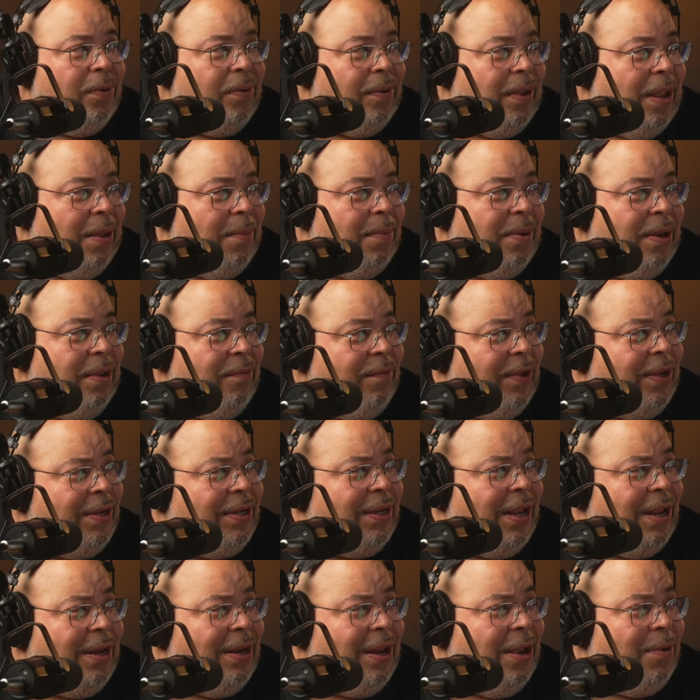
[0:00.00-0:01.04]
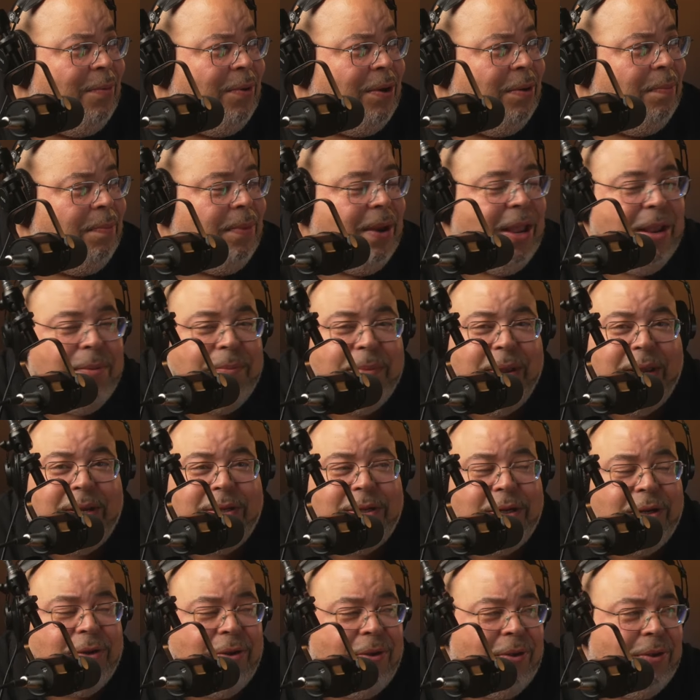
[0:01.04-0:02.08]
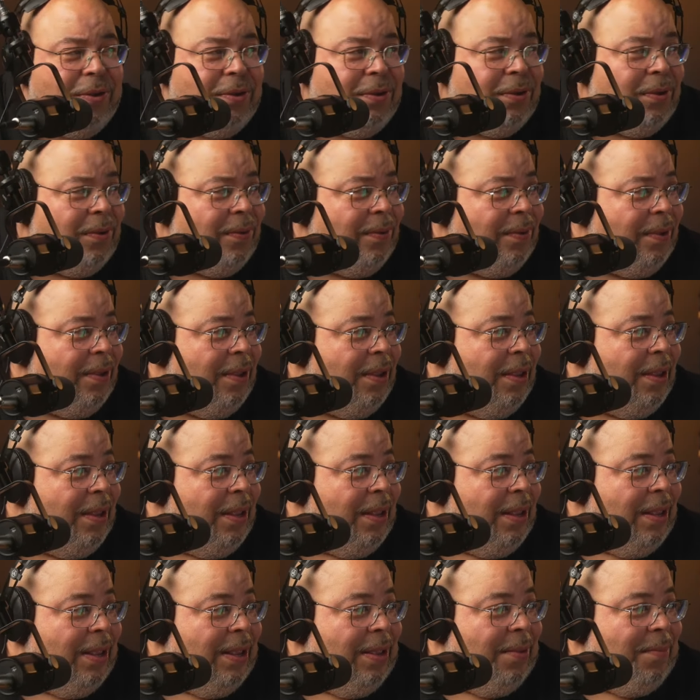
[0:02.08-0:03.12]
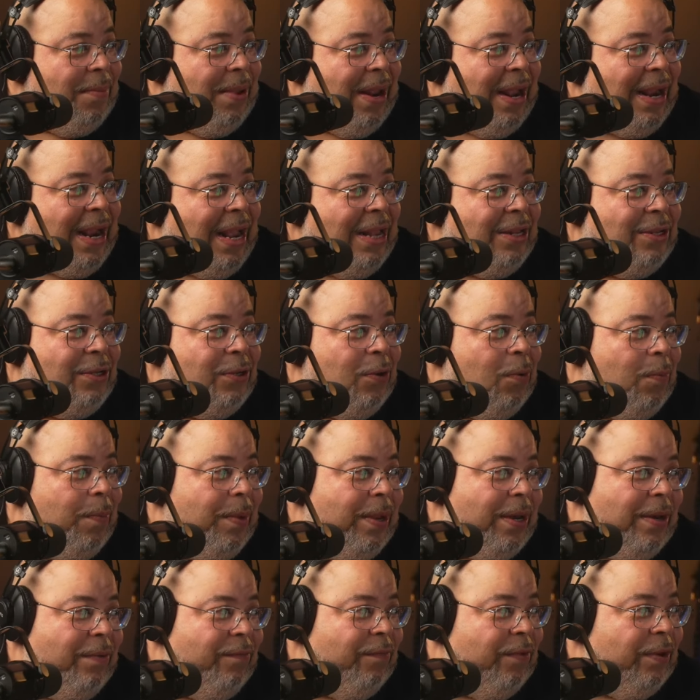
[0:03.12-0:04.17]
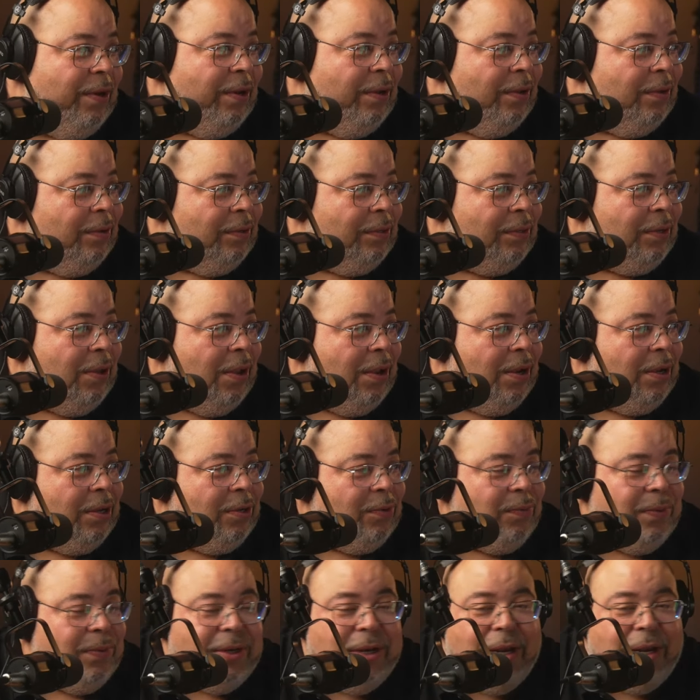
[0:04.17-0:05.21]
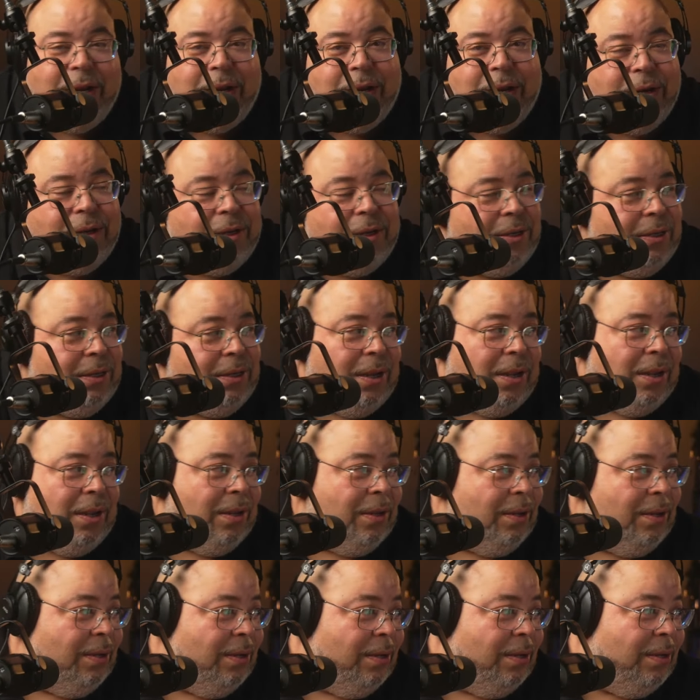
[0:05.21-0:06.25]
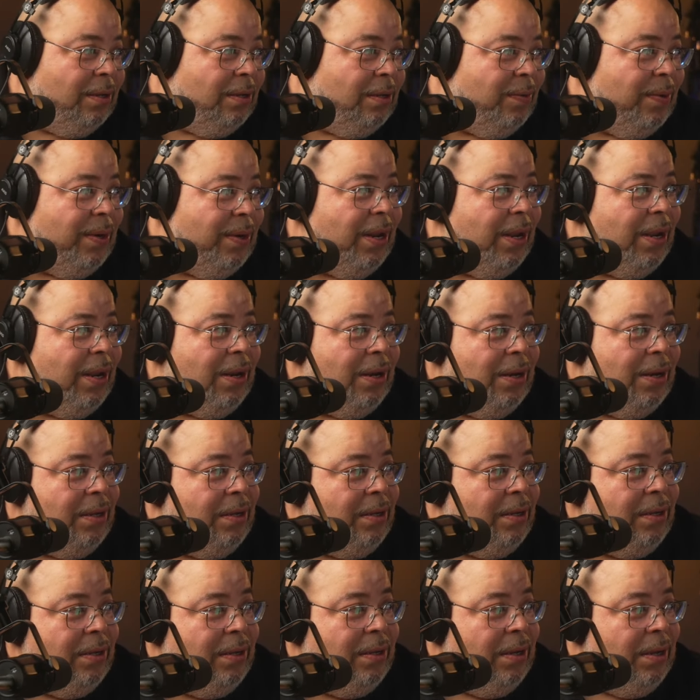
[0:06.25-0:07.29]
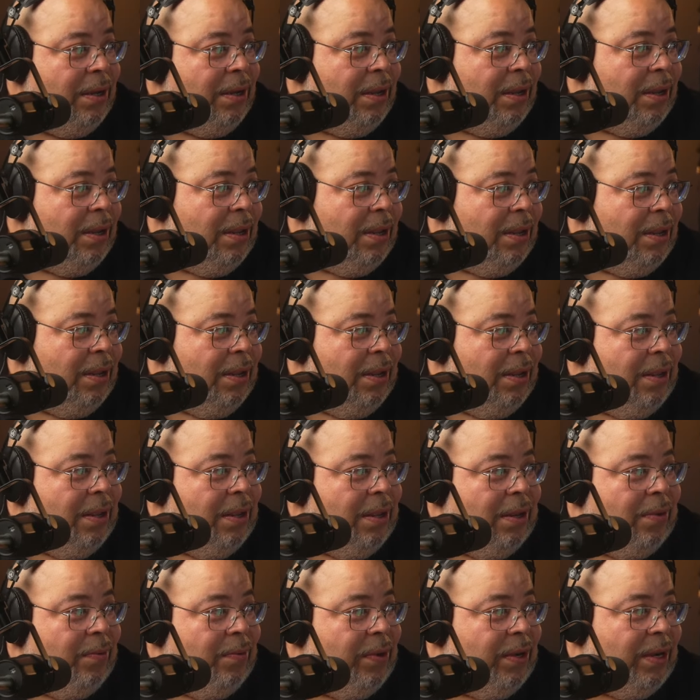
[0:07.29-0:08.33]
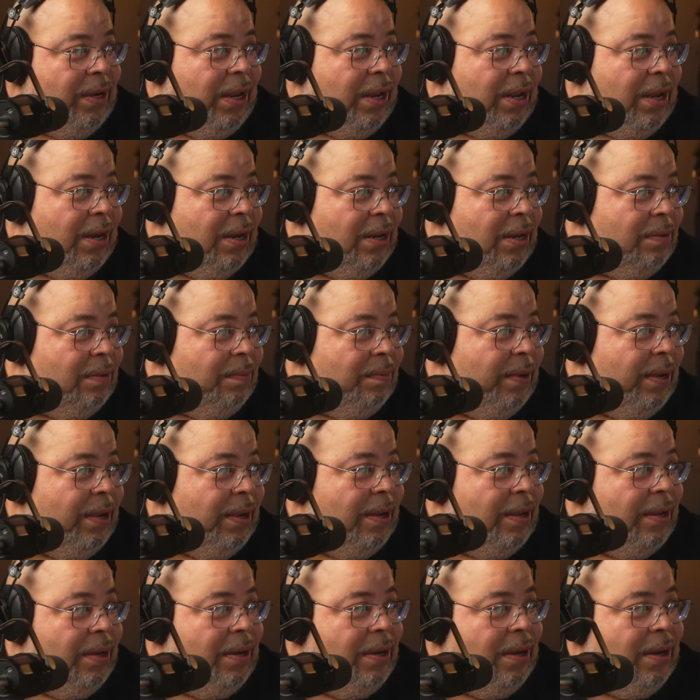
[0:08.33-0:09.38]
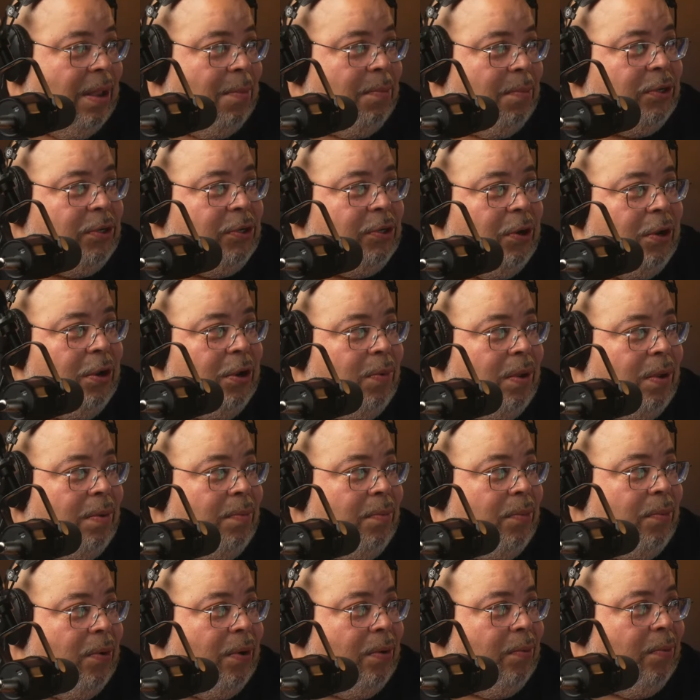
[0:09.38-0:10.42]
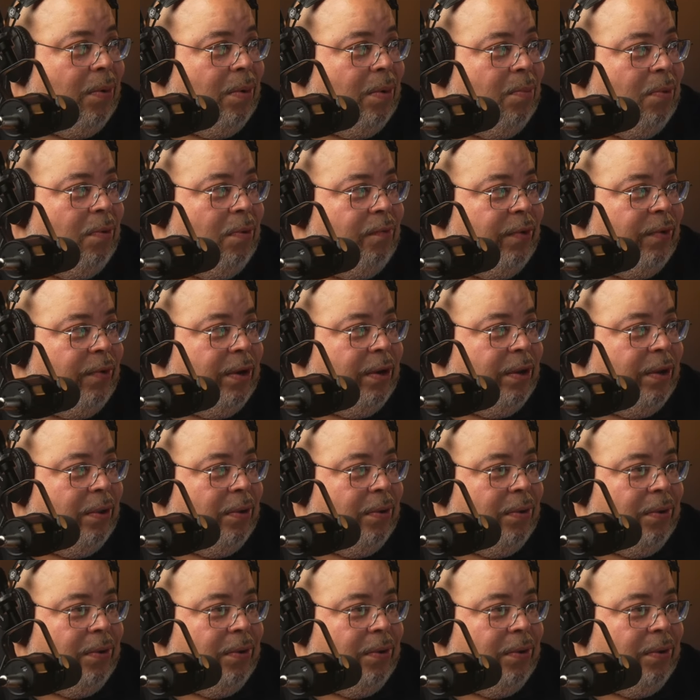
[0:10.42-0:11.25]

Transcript: I believe I shot that with the Blackmagic also. Man, I got so many videos, dog. It's ridiculous, dog. It's ridiculous. Ridiculous, man. I'm gonna show you one more, one more video.